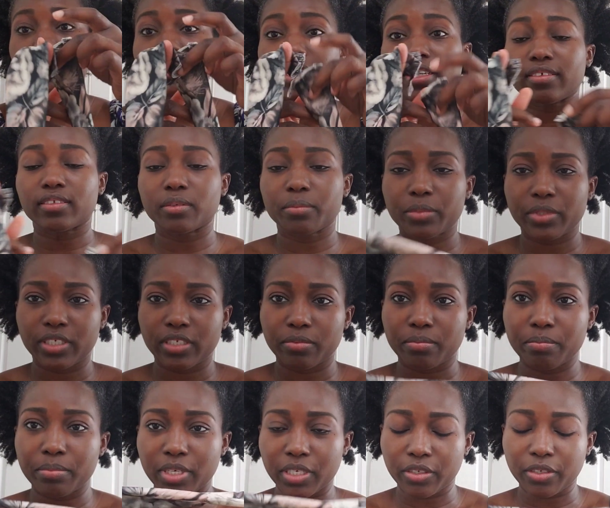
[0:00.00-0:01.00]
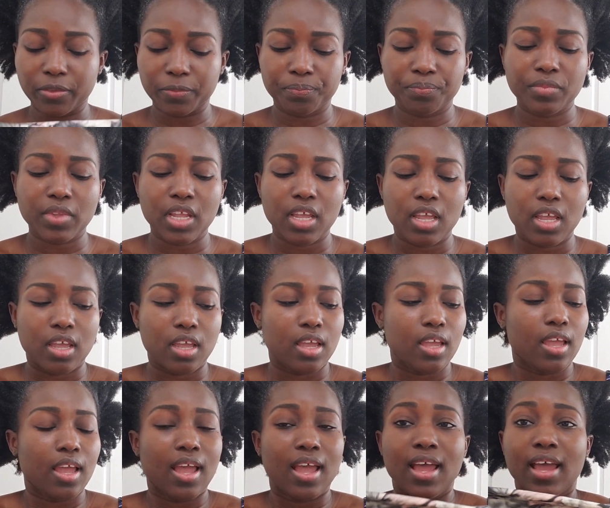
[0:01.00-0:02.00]
it down the middle.
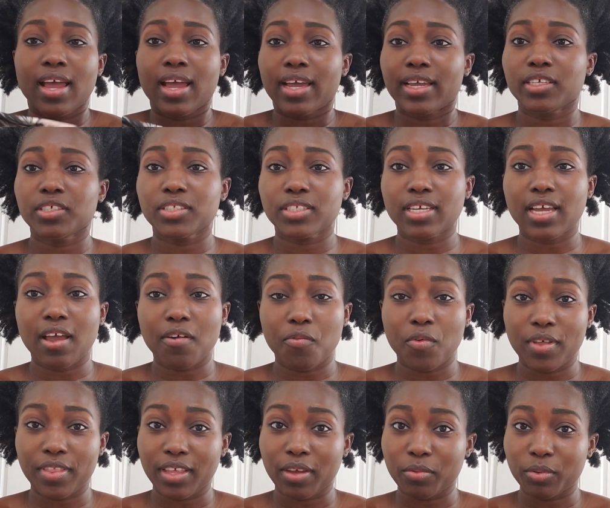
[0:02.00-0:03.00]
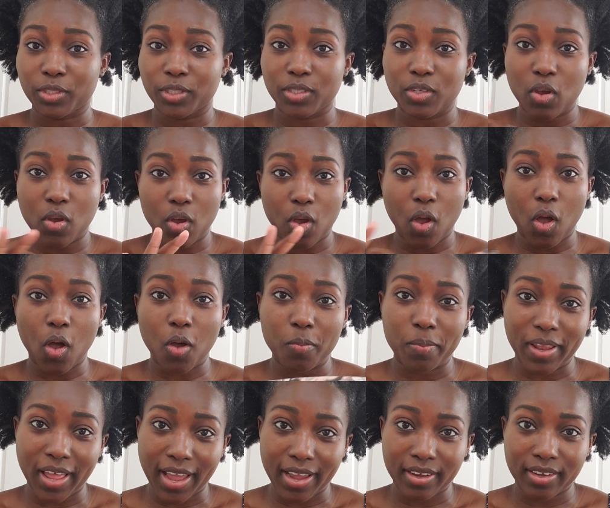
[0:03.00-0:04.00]
I used to have one that was all
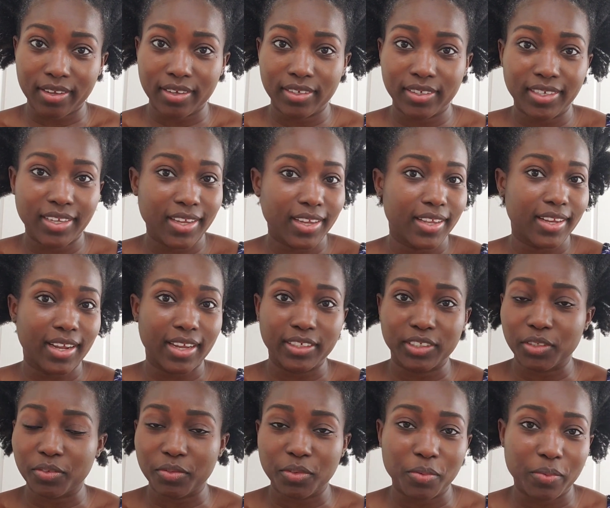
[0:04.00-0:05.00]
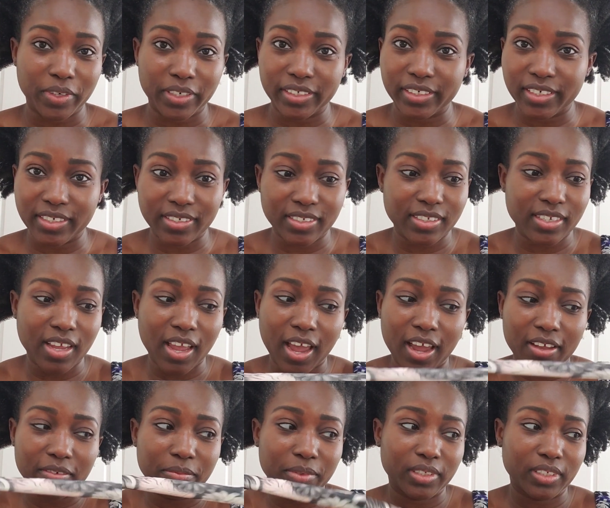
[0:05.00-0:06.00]
black, and I don't know where it is.
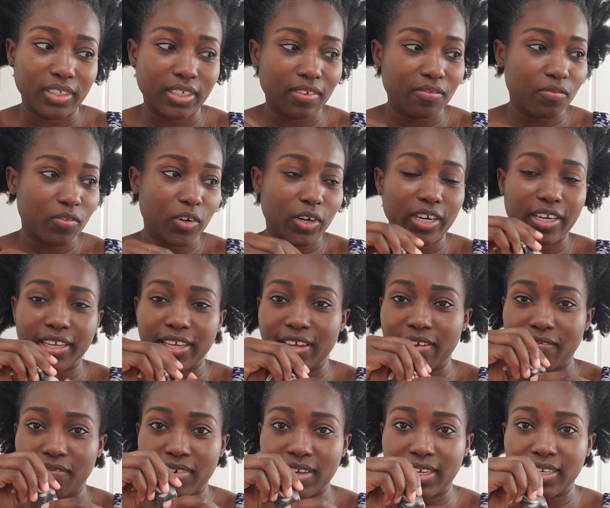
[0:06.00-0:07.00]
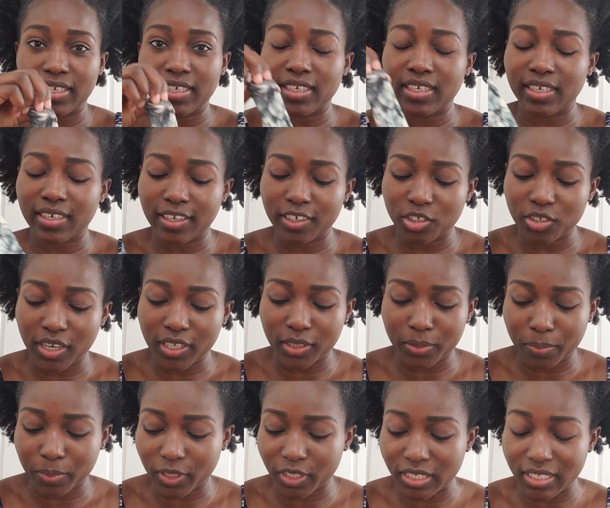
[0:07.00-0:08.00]
I've been looking for it, can't find it, and I tried
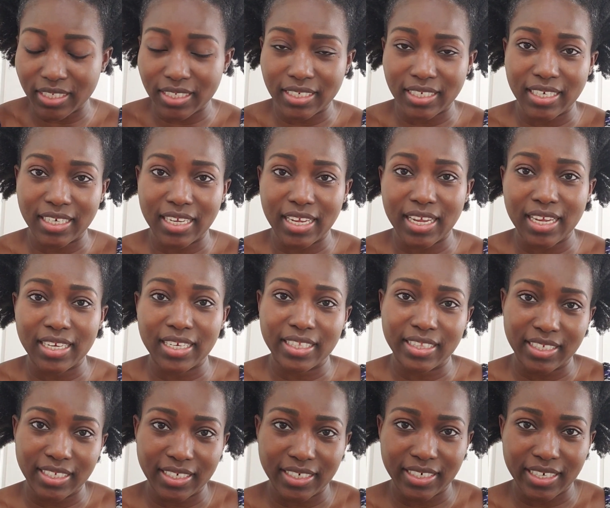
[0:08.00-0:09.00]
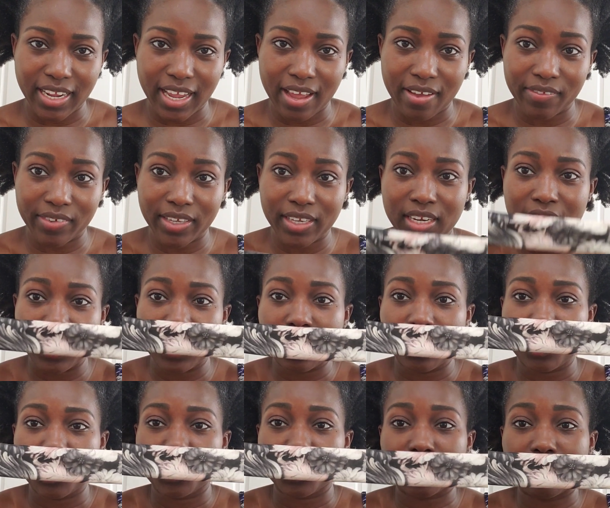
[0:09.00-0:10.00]
to purchase it again, and they didn't have it.
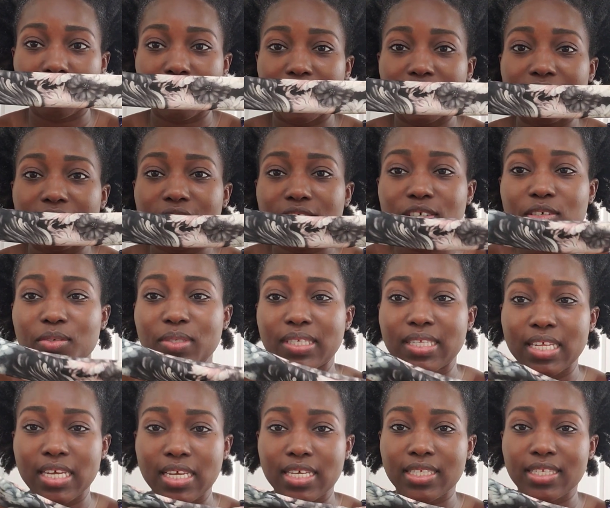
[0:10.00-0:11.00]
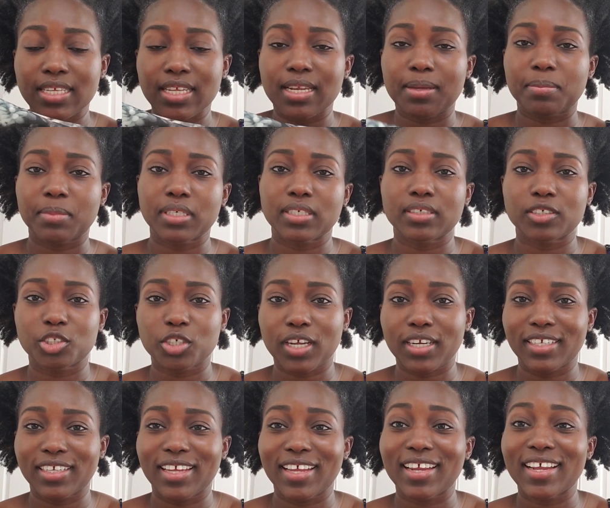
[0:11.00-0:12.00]
So I'm gonna use this, and I'm gonna try
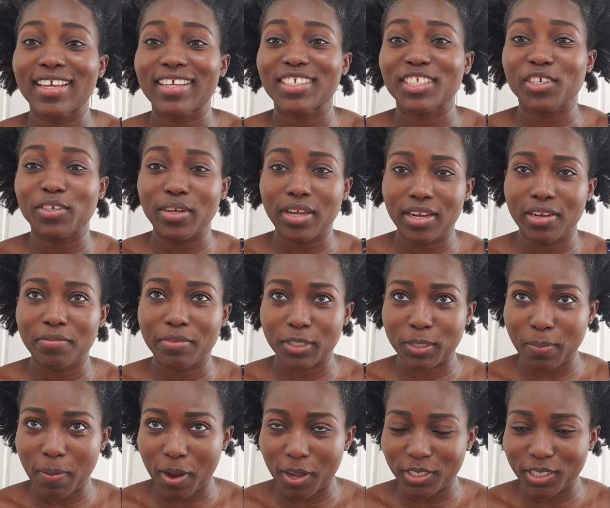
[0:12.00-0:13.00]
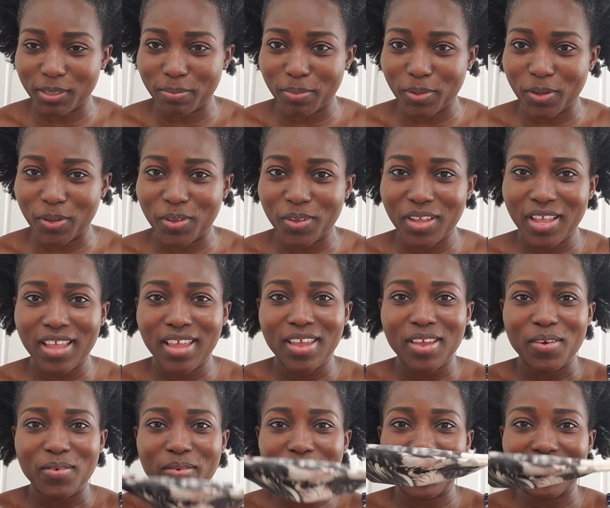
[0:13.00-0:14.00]
to get as creative as possible
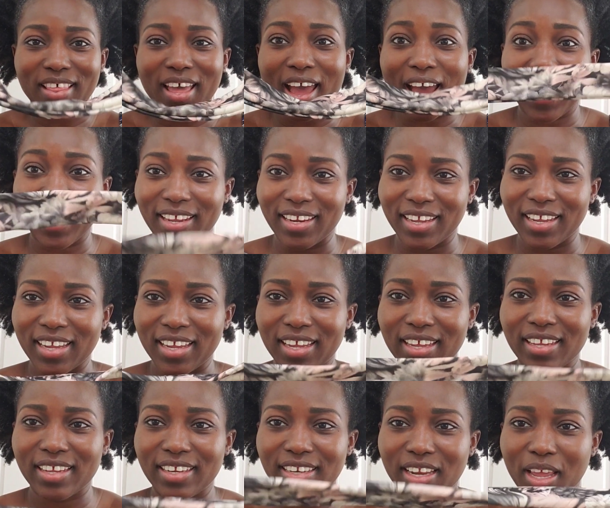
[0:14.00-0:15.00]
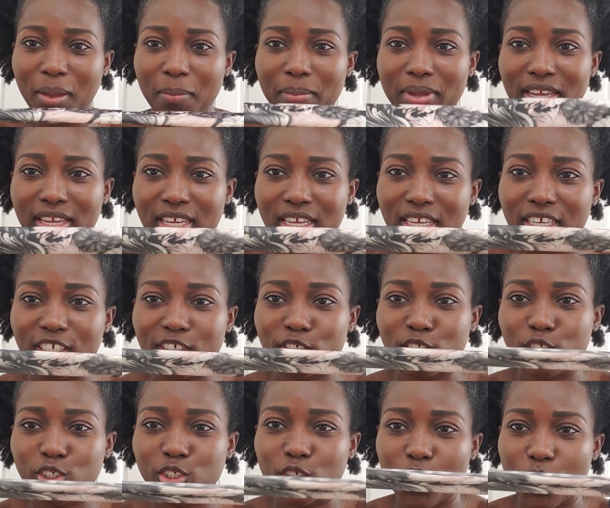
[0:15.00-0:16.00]
with hiding it and not making it
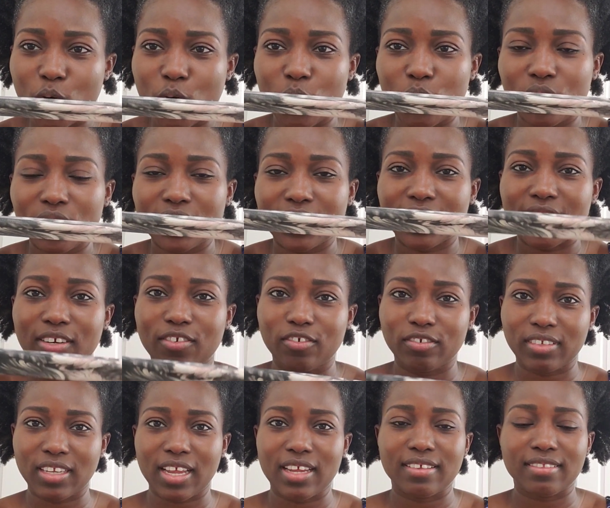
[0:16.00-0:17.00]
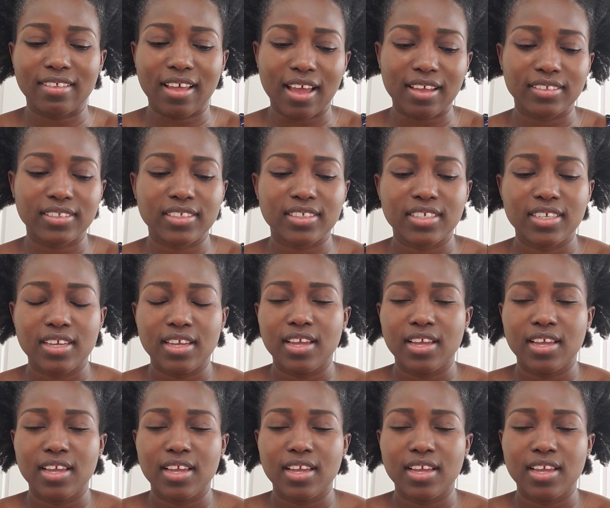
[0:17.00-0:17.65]
show, because I don't like that.